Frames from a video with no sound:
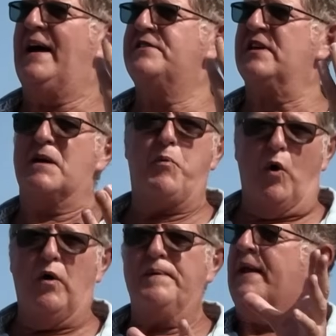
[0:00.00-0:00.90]

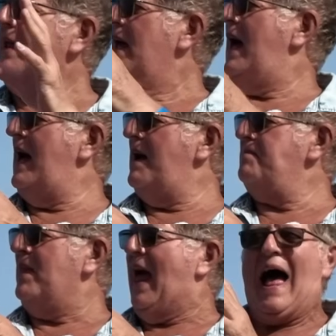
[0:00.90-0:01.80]
Singapore,
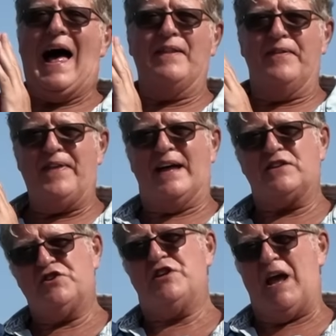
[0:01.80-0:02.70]
and
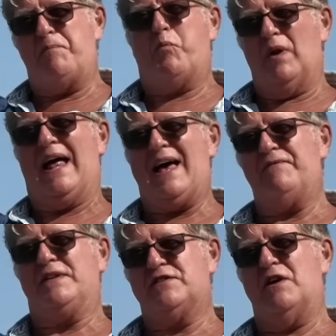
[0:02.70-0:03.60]
that chip will
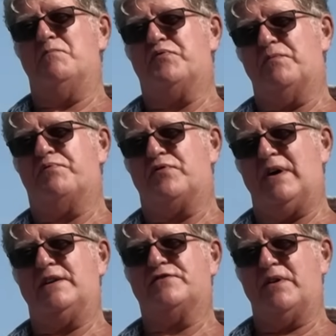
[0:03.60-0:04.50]
have its own
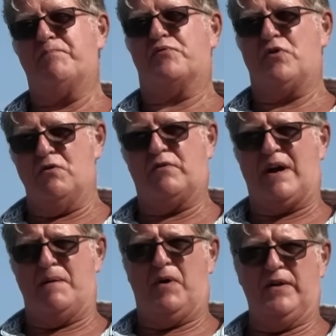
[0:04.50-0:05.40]
proprietary
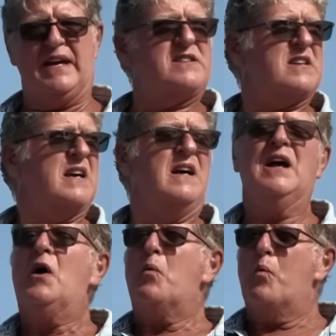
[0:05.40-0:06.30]
program on it,
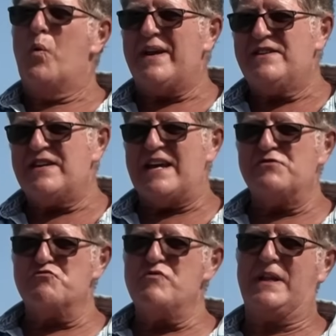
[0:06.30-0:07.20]
which is
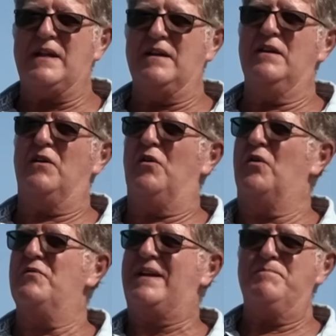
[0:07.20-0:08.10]
written
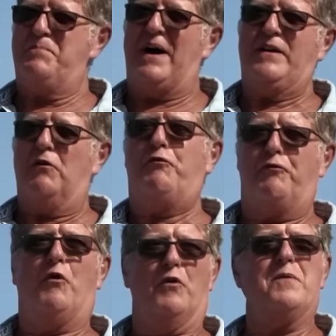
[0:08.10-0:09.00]
by or
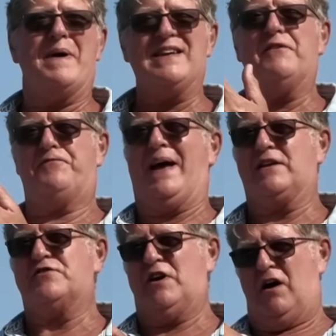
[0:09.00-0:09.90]
for the
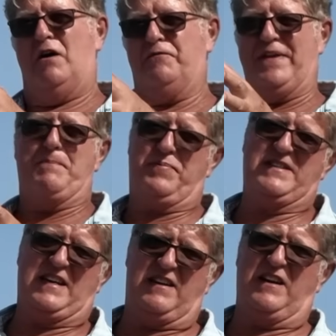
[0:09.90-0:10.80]
manufacturer of that
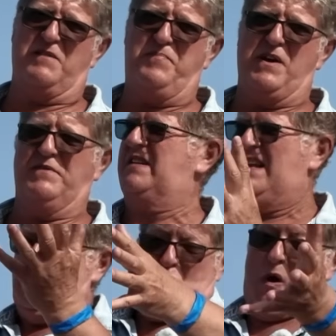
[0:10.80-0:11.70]
particular component.
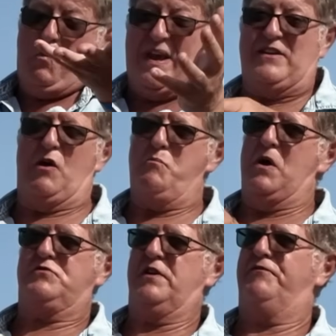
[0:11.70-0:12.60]
A window
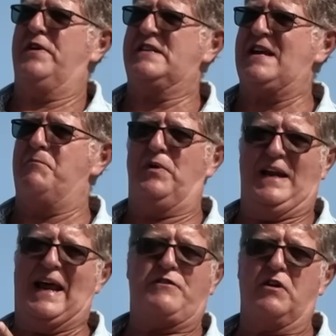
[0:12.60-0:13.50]
motor, for example,
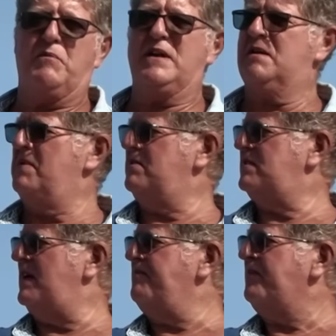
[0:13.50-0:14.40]
electric window motor.